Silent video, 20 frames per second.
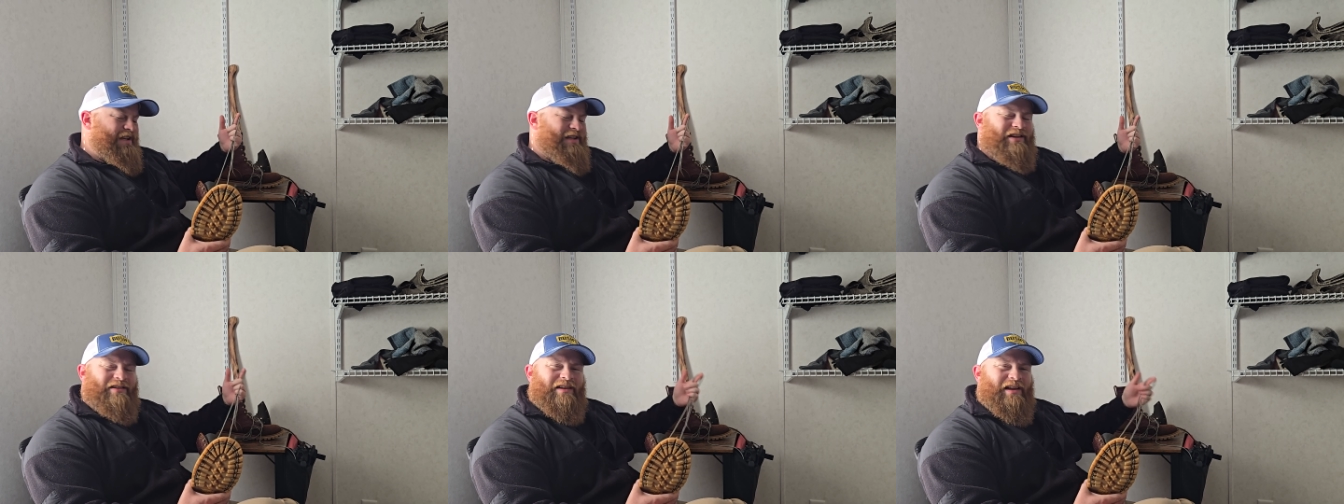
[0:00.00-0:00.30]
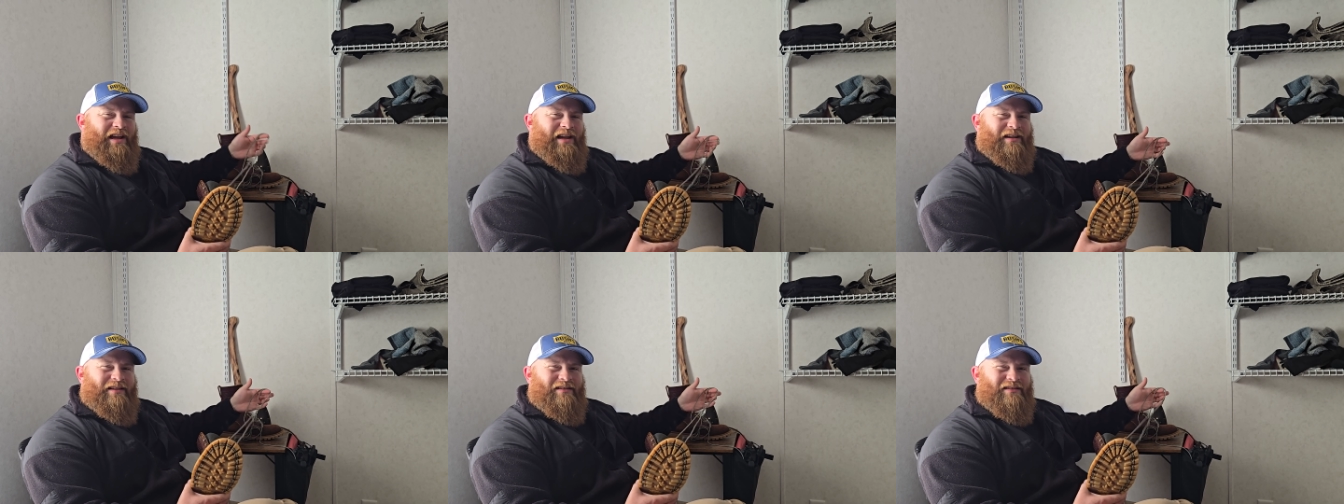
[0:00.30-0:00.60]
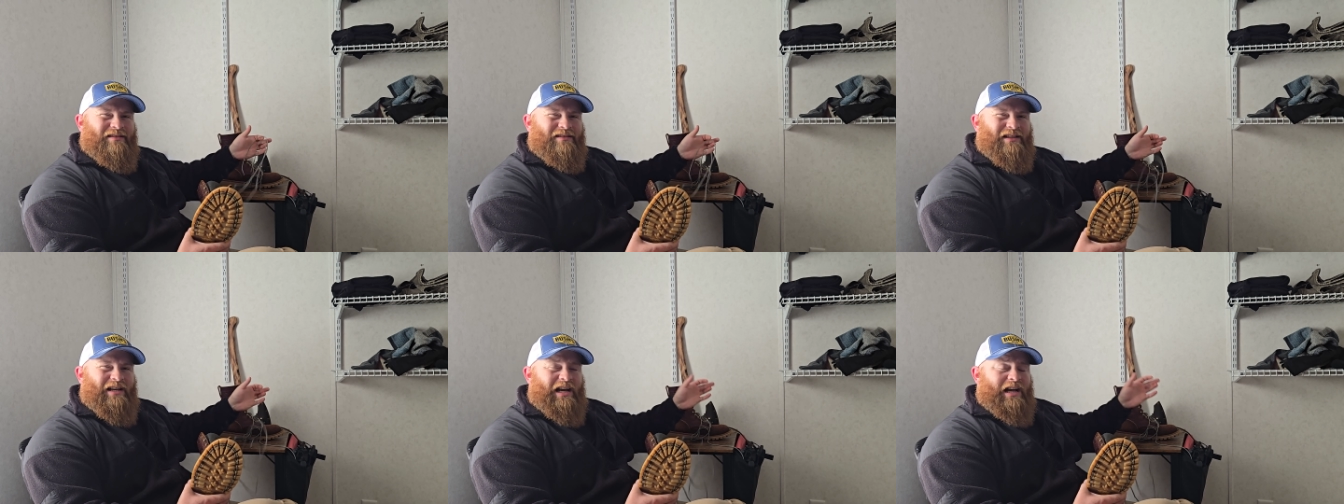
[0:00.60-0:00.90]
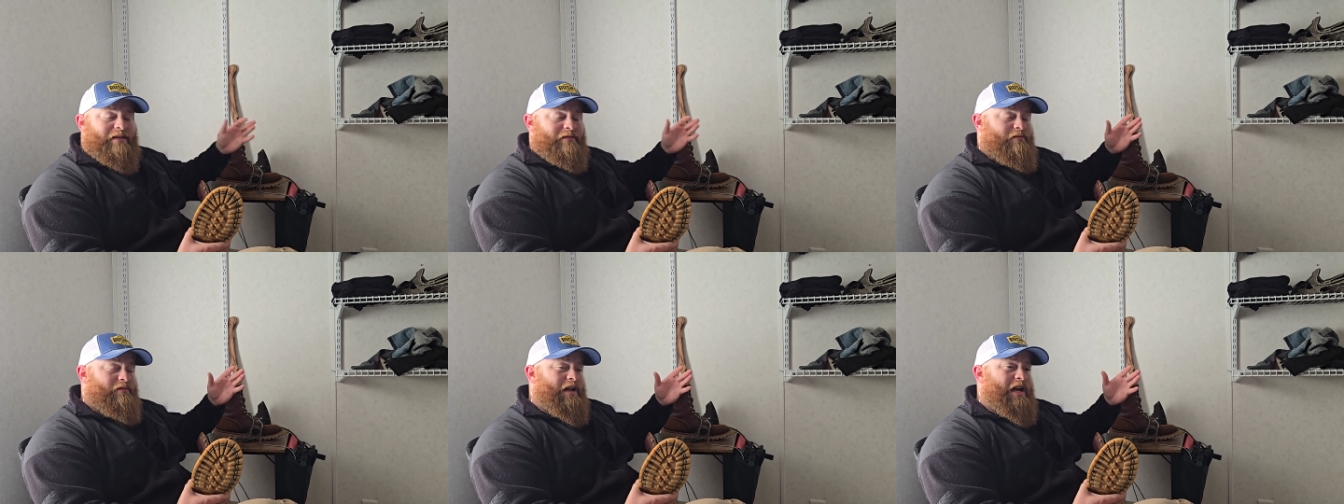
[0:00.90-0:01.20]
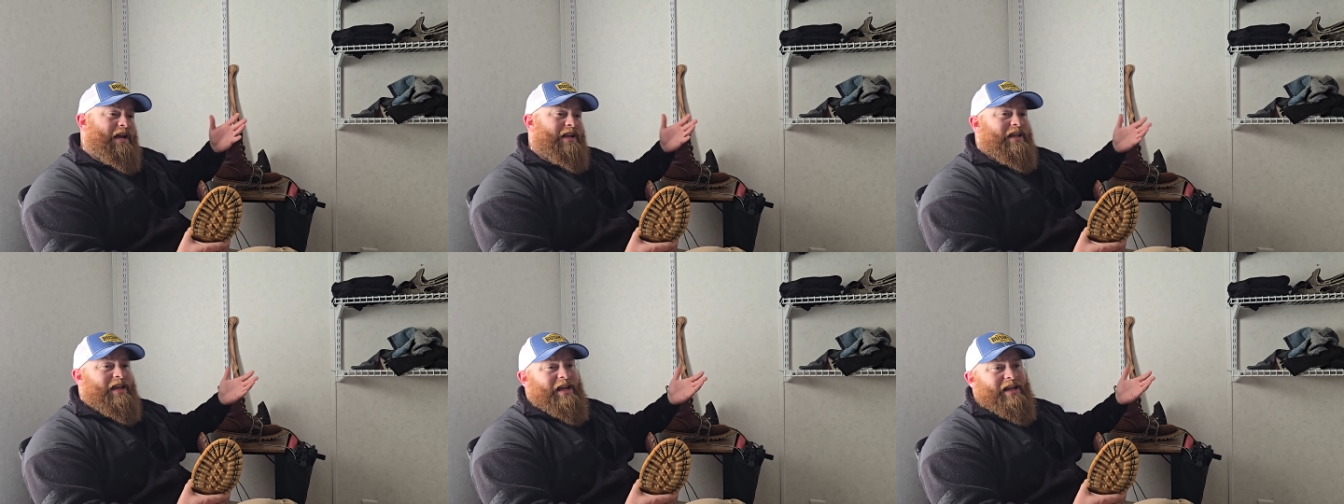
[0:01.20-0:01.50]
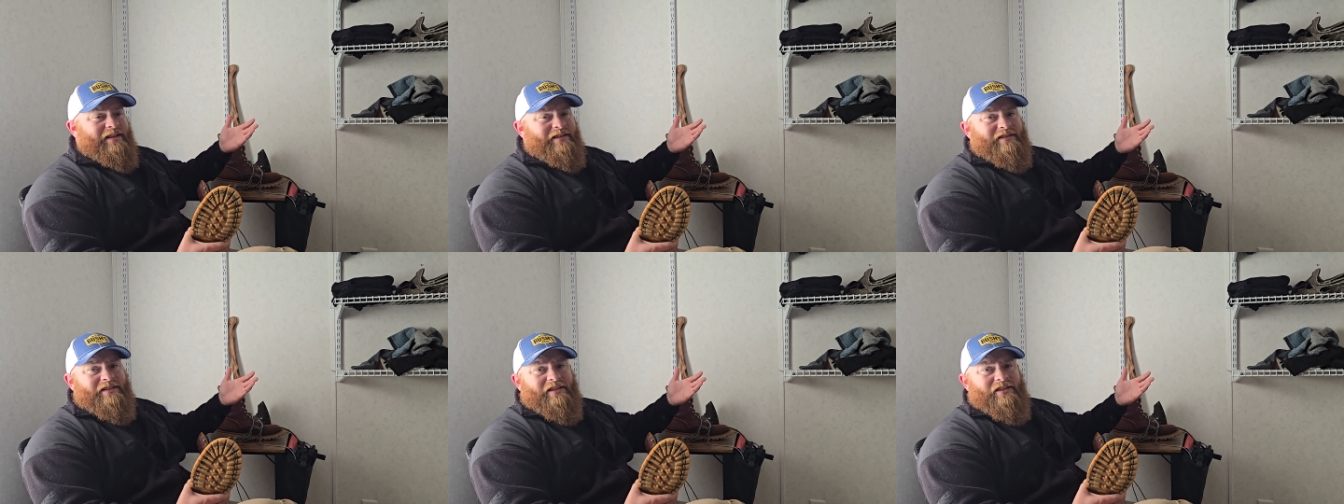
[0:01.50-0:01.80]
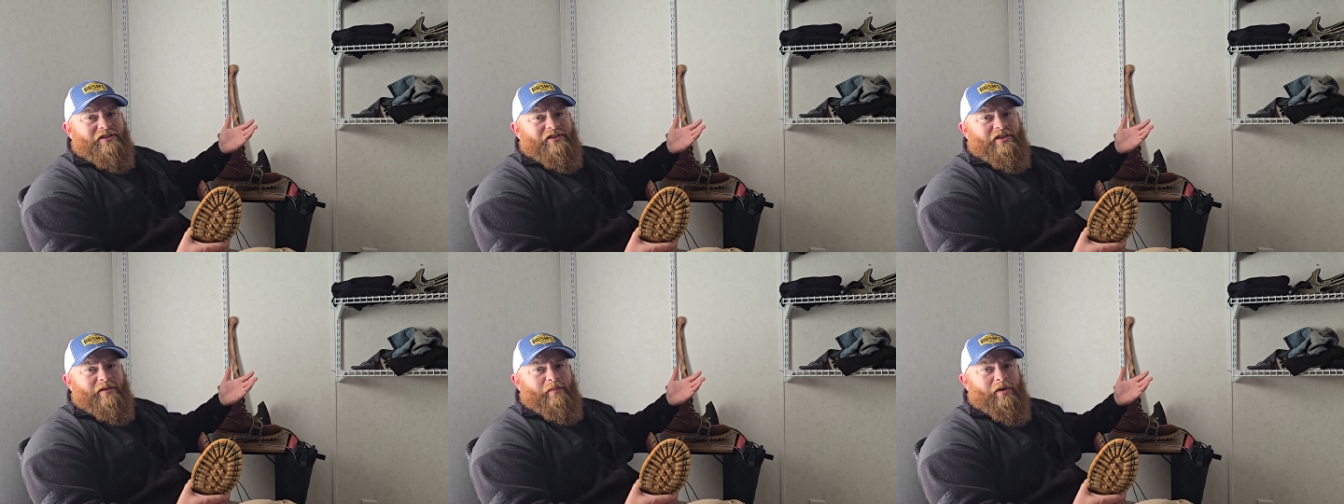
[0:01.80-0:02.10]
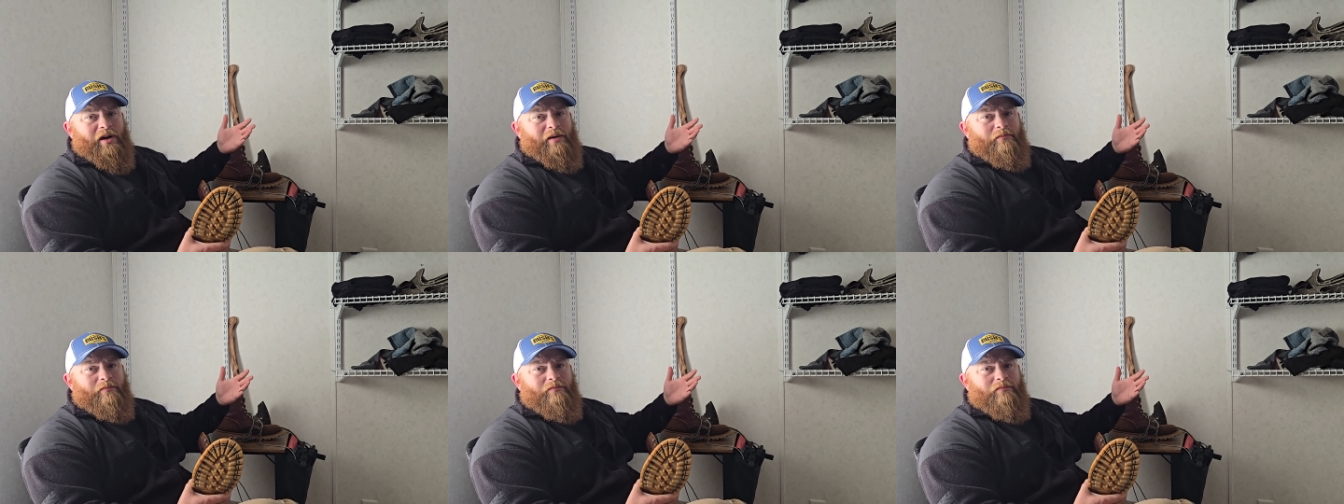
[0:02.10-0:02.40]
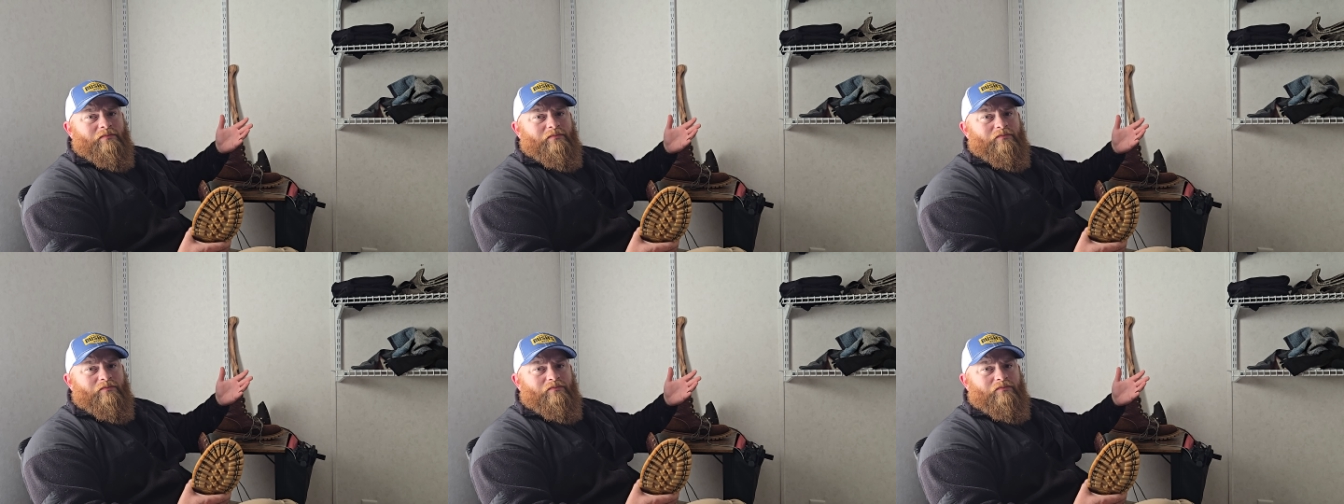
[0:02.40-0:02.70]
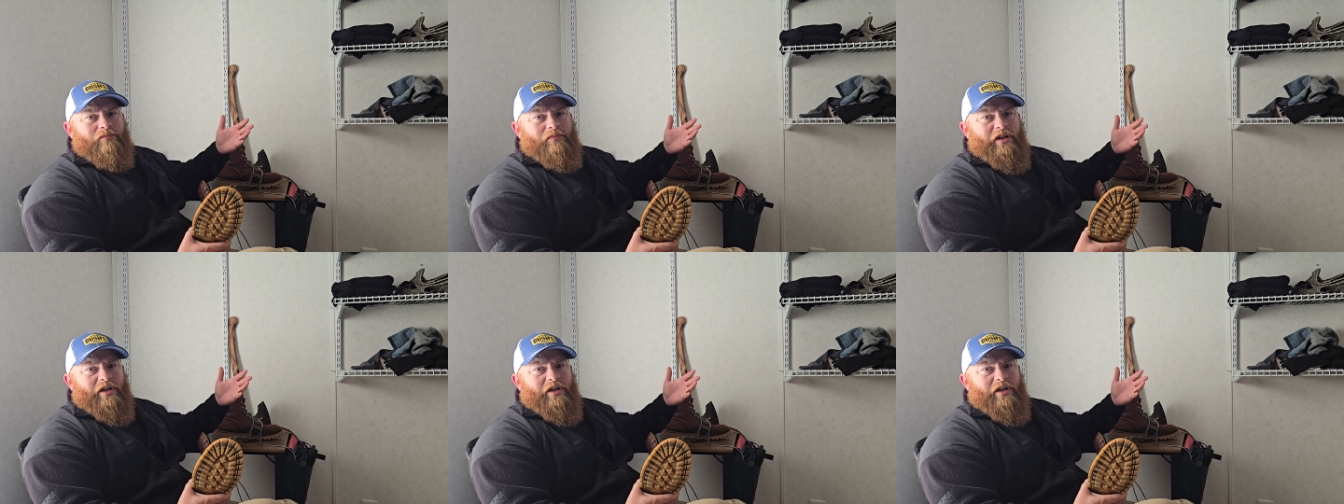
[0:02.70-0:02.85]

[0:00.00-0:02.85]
I can't cinch them up,